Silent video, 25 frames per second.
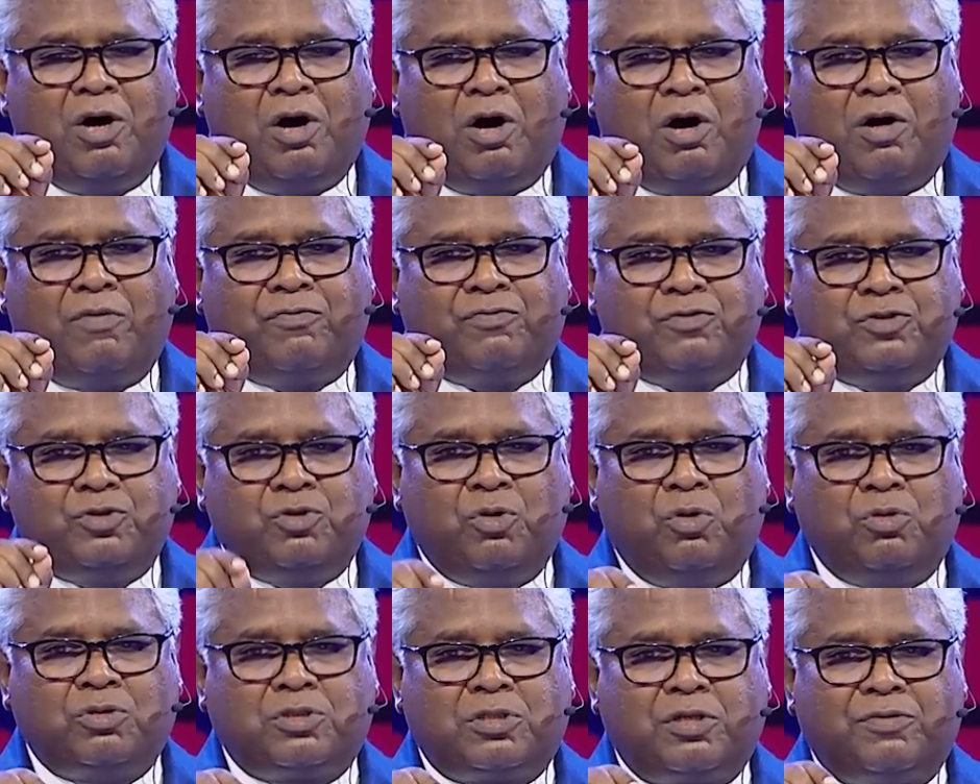of
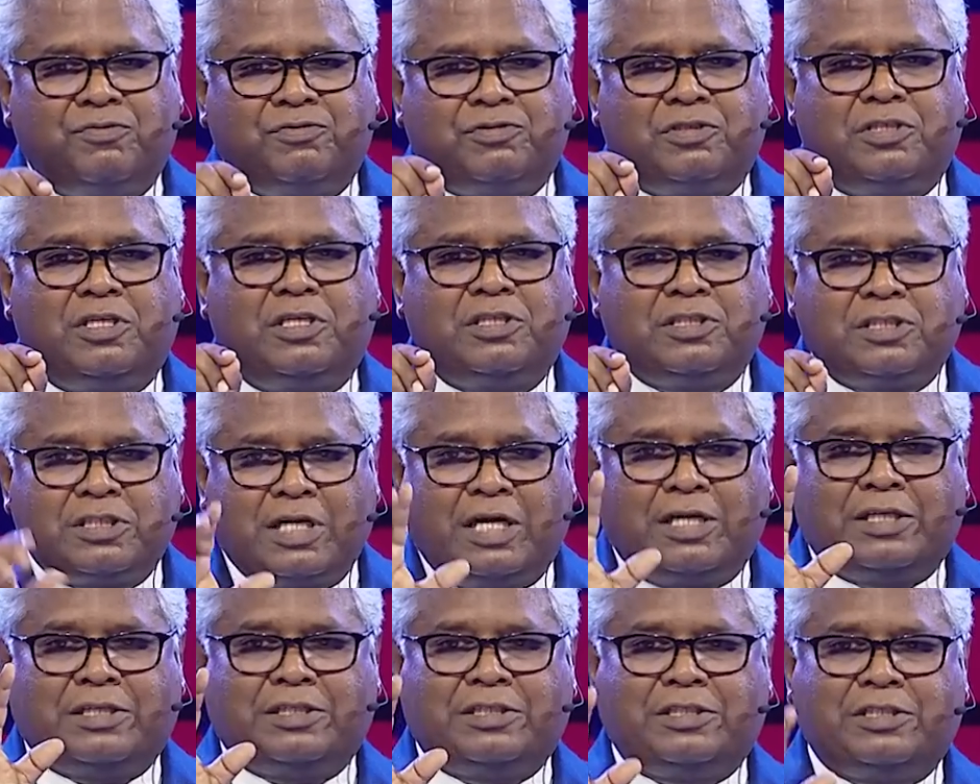Joseph's
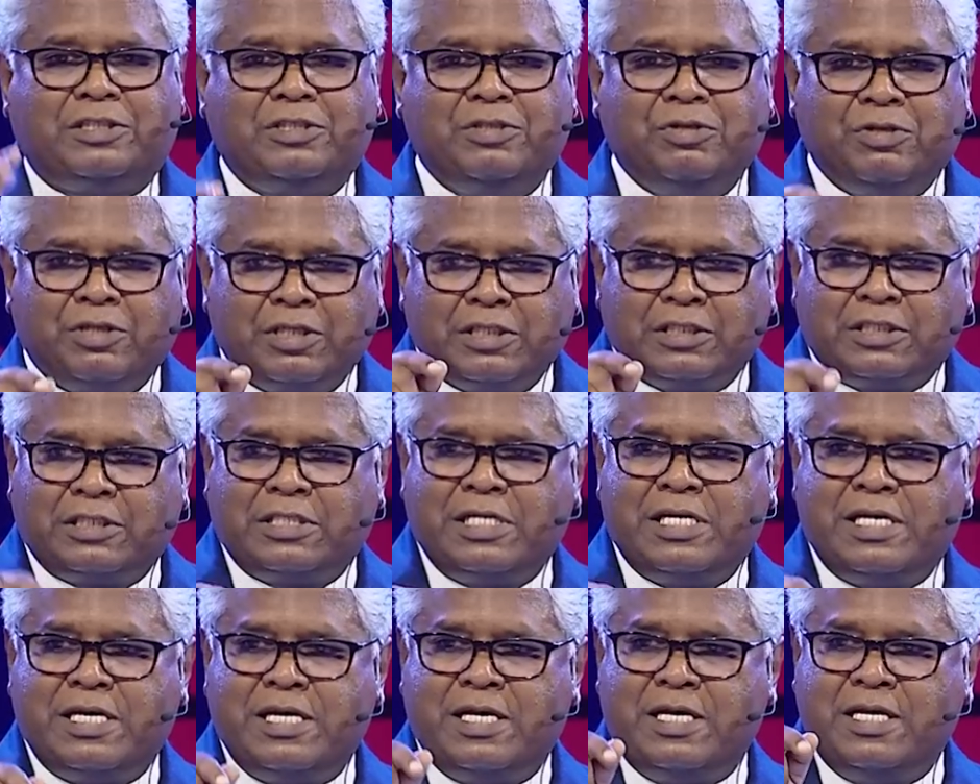sons. You can
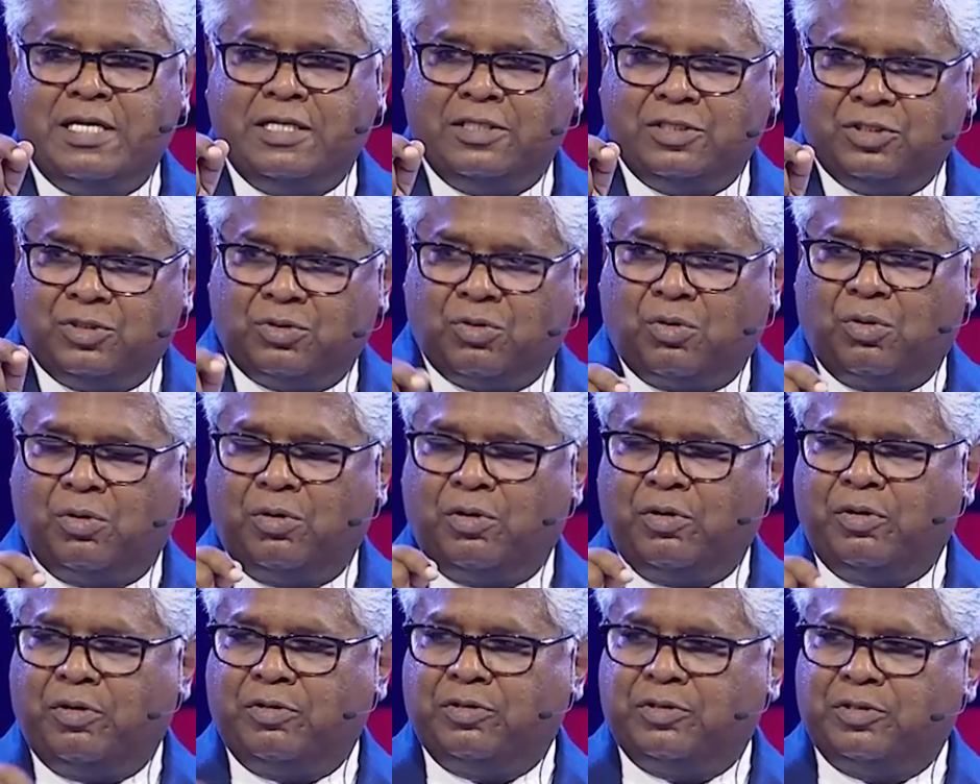see Jo-